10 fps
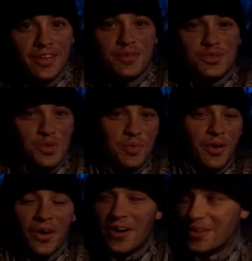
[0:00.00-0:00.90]
was super
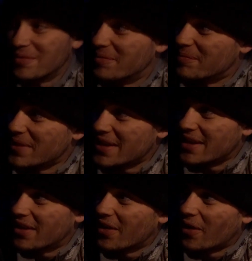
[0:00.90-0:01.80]
hard.
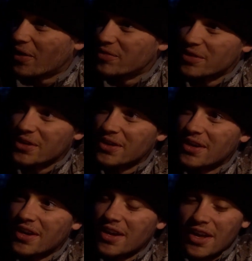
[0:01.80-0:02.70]
Me, Oliver,
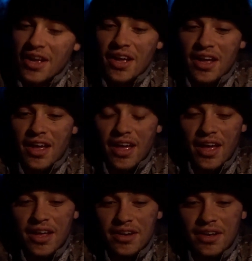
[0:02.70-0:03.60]

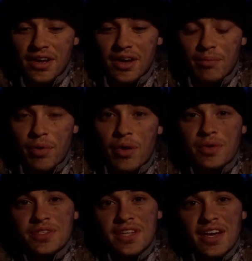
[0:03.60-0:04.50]
and uh,
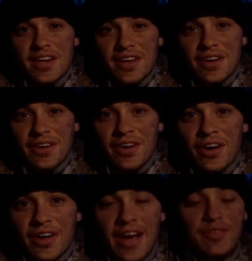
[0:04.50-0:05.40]
Bowen stayed here,
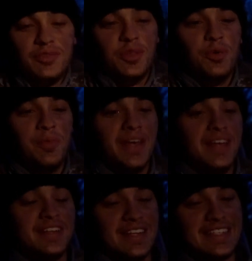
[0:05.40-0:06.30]
hung out for a little bit.
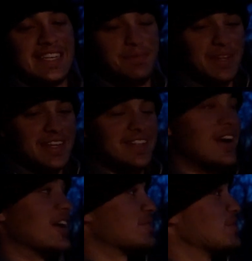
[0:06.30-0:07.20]
Didn't see many
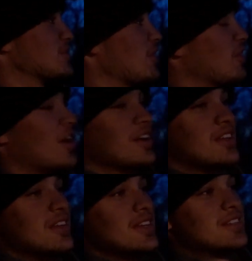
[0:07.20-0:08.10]
ducks, but saw a lot of
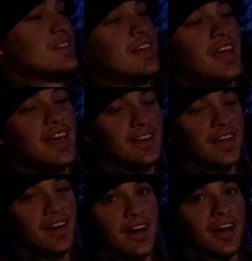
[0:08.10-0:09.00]
geese. And
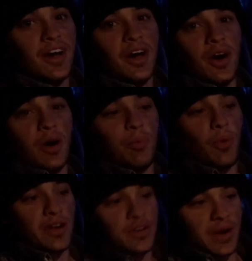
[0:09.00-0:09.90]
uh, our
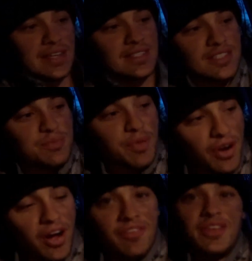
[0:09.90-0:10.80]
boy Grayson split
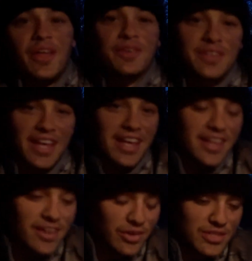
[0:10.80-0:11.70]
off the other day,
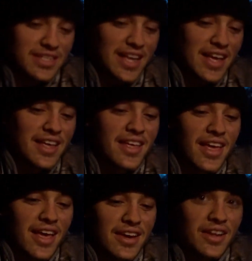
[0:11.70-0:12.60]
or today,
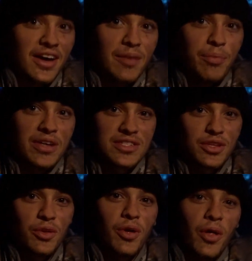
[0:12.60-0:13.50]
and uh, busted a
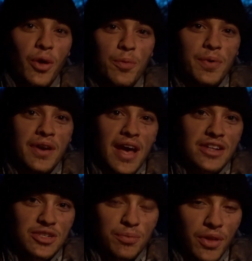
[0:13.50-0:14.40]
little hole open,
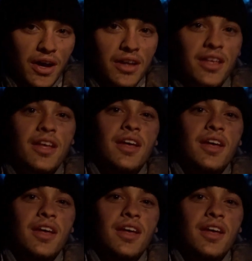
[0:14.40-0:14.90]
had some luck.